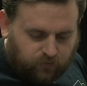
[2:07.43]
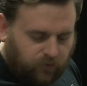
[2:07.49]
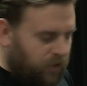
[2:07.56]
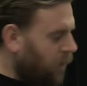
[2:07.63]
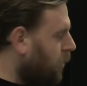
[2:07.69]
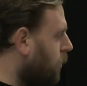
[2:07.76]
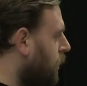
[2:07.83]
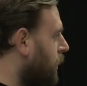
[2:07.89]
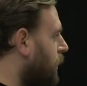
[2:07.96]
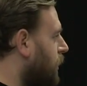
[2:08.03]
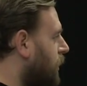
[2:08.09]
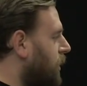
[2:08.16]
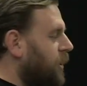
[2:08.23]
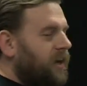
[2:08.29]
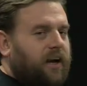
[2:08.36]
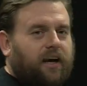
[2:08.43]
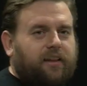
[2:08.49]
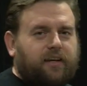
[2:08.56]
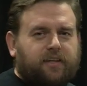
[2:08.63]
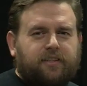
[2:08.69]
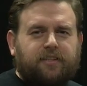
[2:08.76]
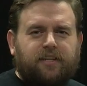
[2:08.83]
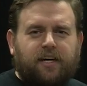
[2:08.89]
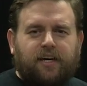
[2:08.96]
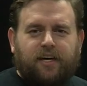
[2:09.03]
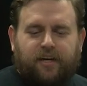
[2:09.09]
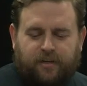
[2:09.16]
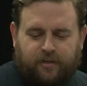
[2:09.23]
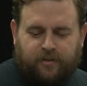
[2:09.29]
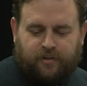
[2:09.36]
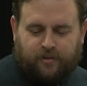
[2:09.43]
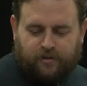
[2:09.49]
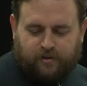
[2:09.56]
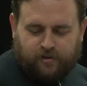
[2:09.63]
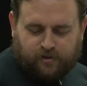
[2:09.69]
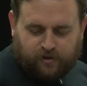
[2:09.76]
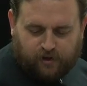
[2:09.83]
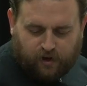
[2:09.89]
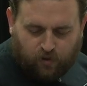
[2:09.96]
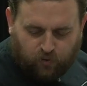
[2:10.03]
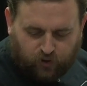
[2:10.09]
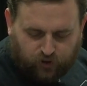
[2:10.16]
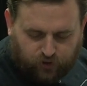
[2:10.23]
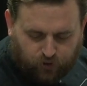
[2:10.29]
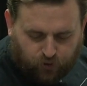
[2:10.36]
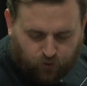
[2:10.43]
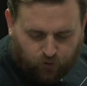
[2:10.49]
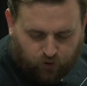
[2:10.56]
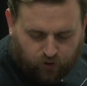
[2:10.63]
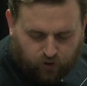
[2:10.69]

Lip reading: Alright. I think today I want to do